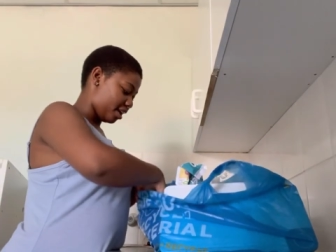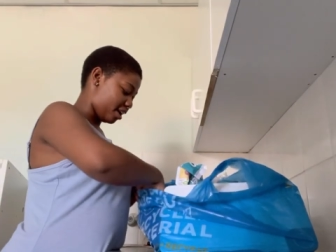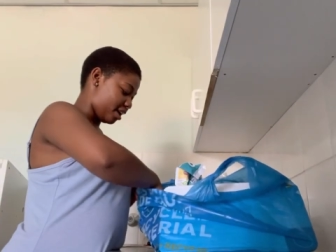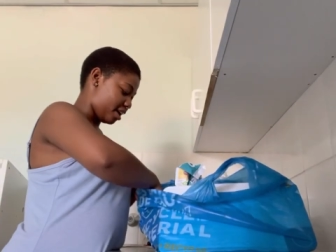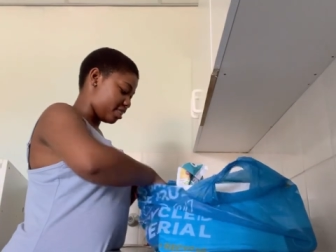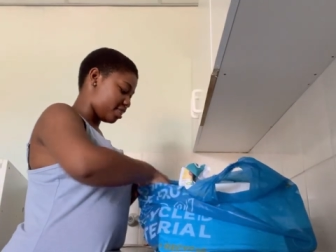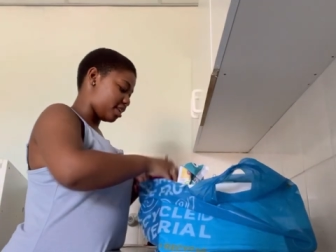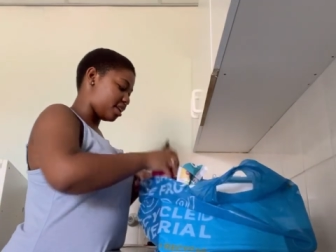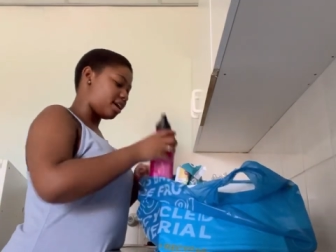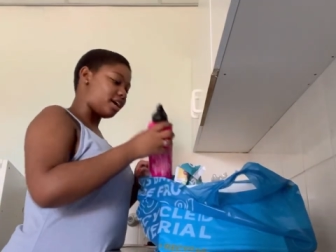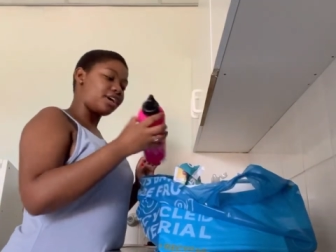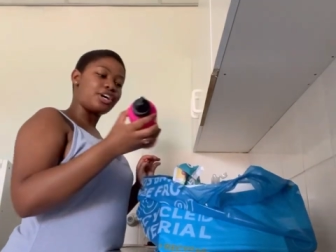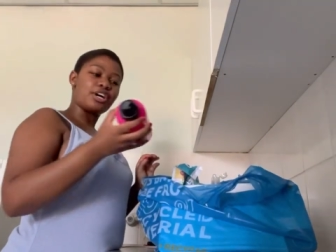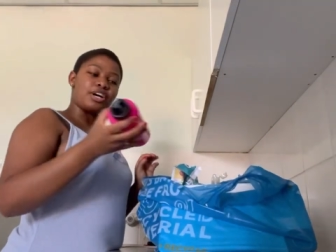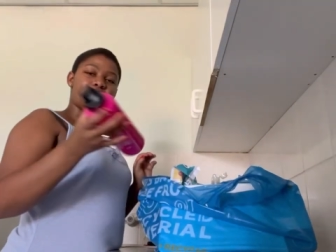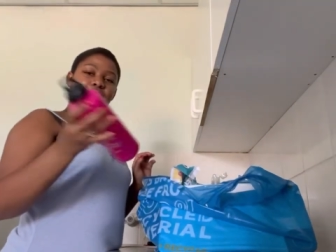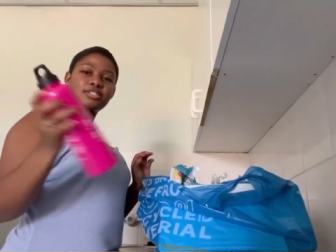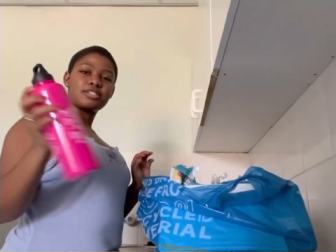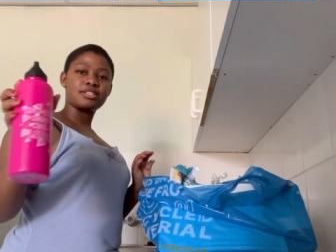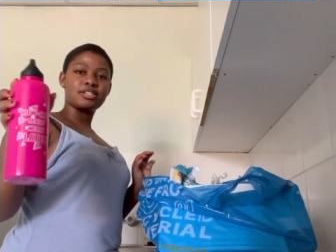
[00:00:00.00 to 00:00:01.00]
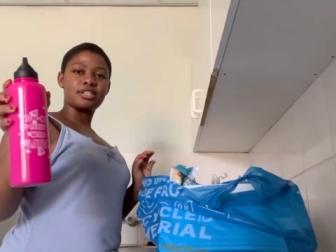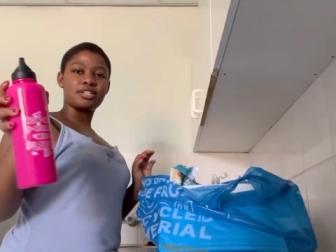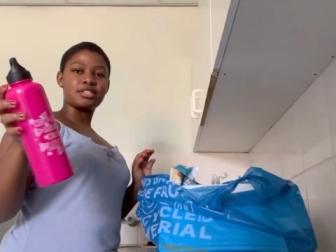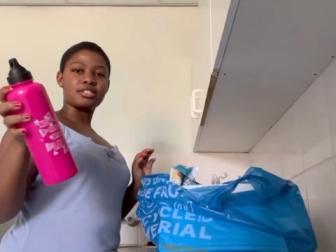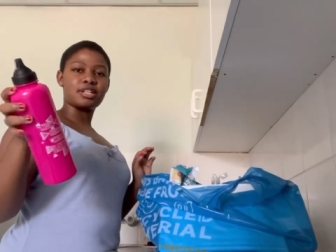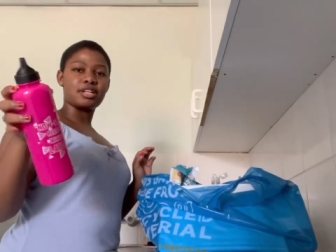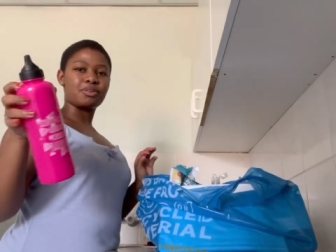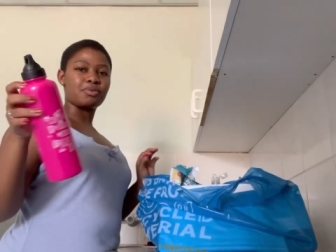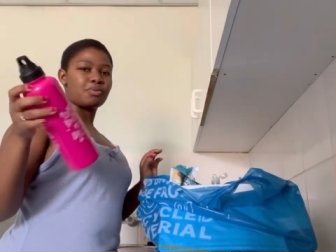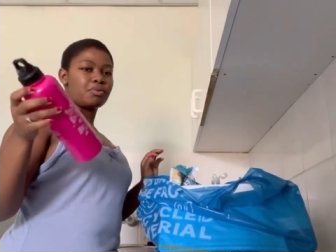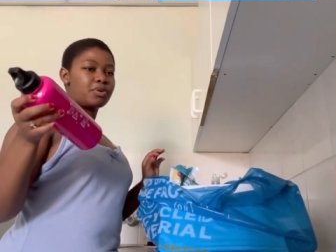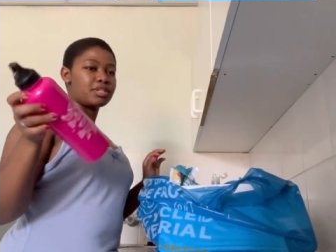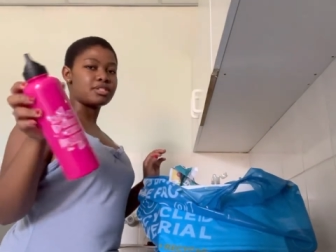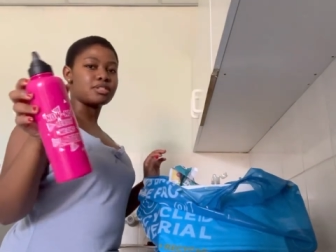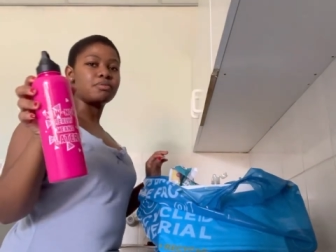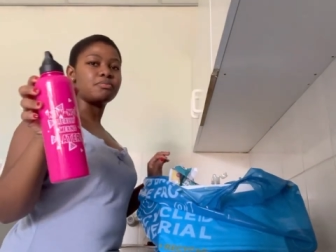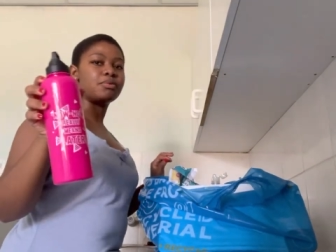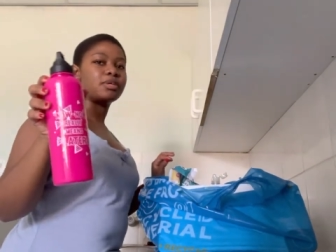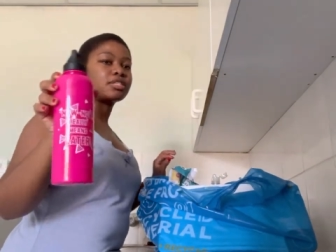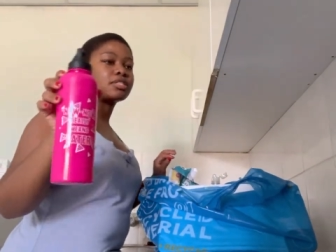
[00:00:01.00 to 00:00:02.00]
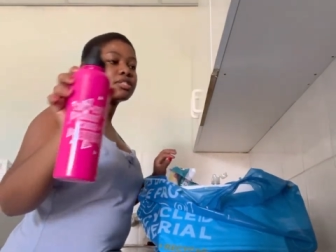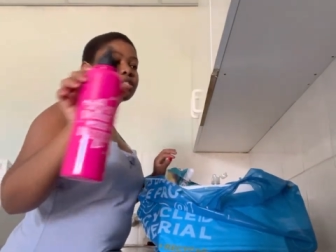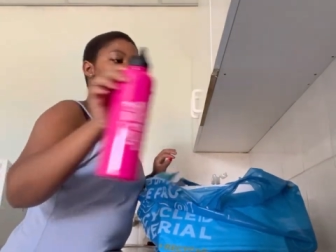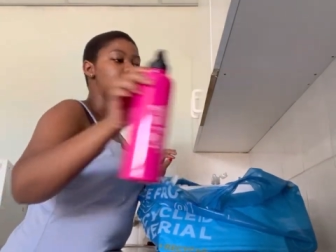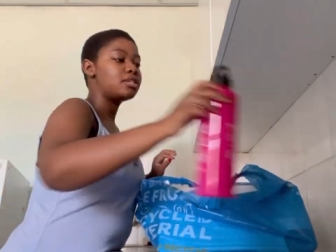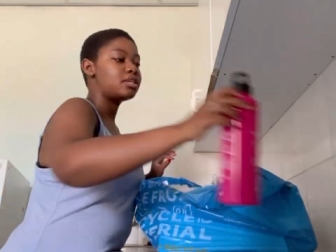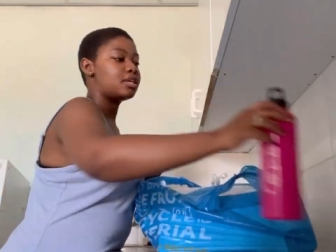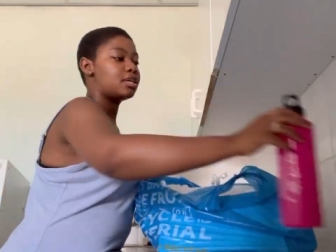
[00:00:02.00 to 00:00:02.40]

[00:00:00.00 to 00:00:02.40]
And then I got this like water bottle